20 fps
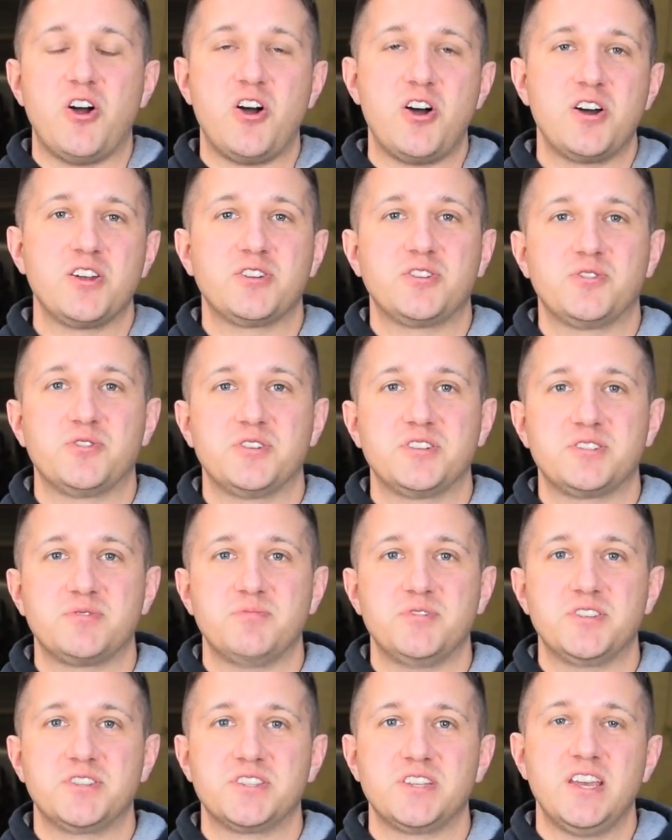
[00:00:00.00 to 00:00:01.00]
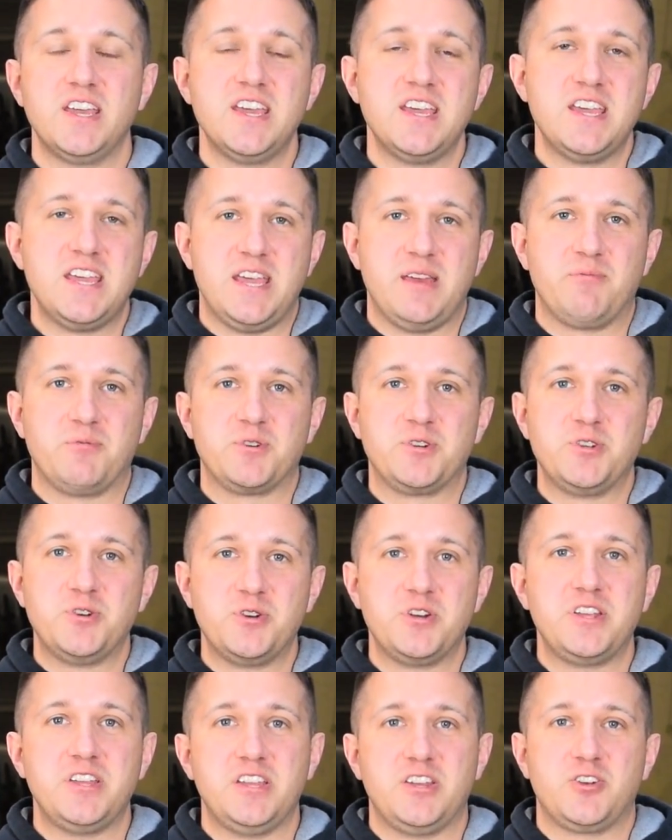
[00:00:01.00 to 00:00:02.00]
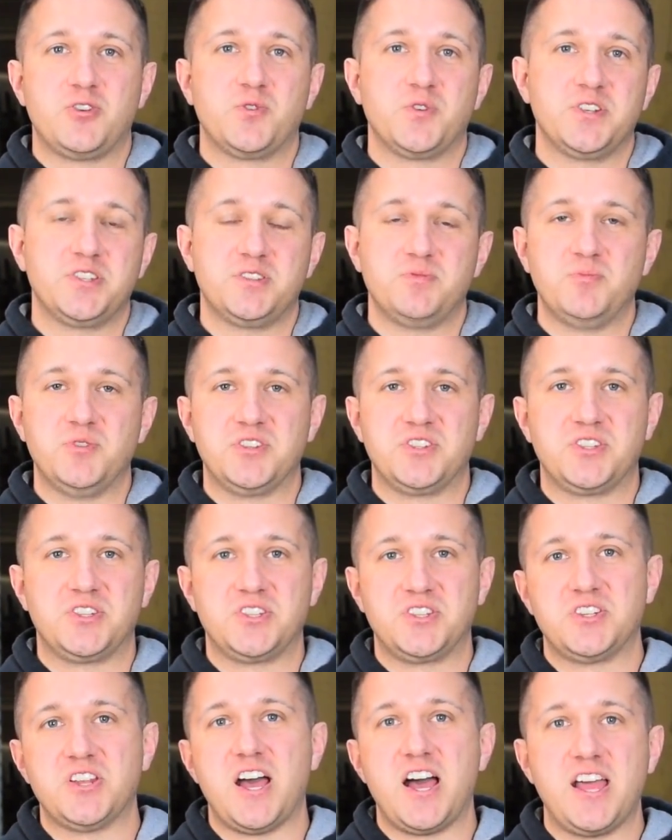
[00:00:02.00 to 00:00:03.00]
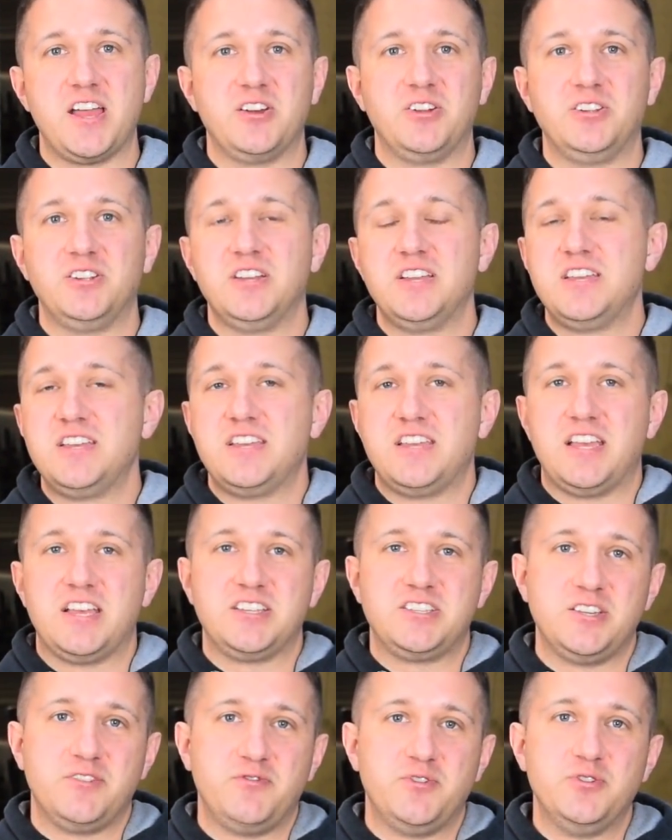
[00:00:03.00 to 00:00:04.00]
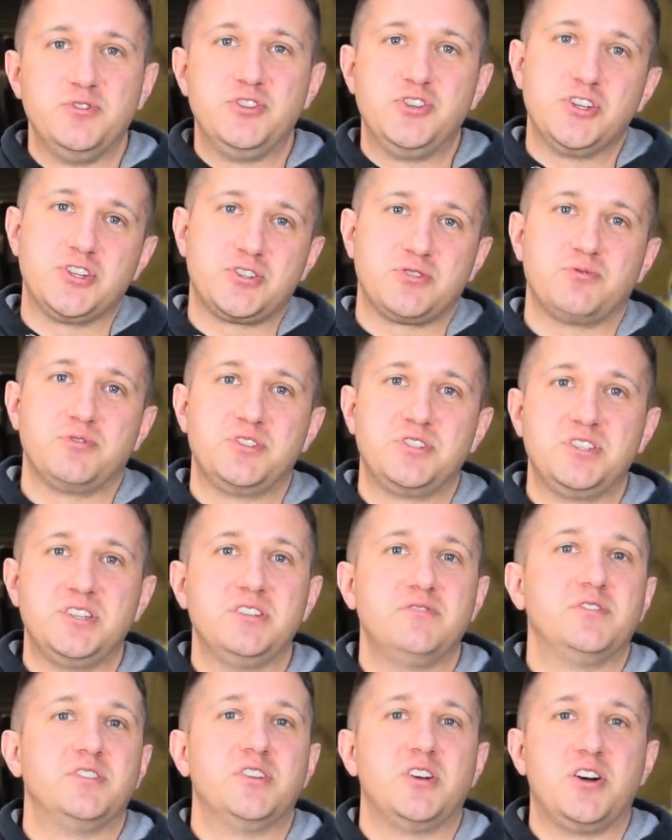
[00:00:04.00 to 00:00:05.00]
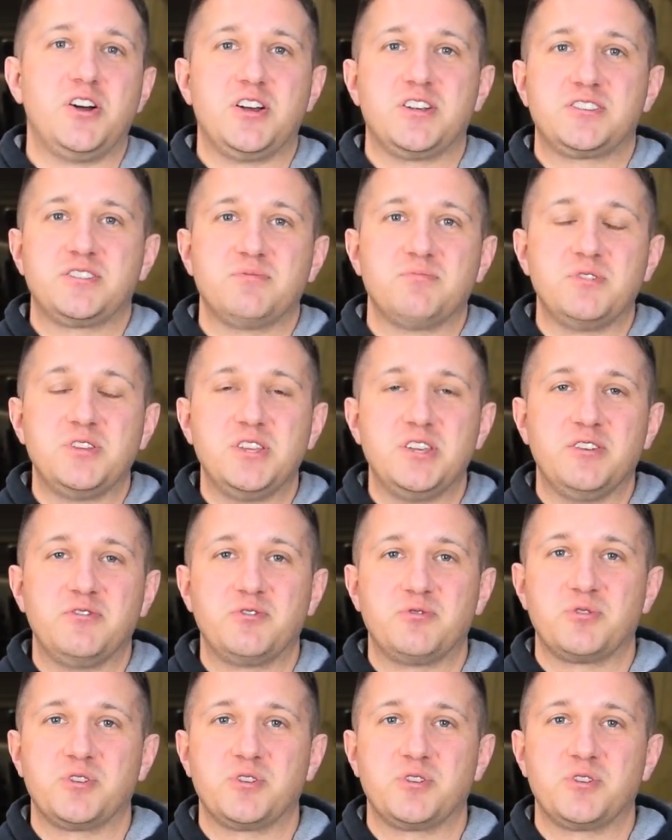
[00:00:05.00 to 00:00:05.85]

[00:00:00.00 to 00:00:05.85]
on Christmas and we're doing it Christmas style as if you just received an awesome gift.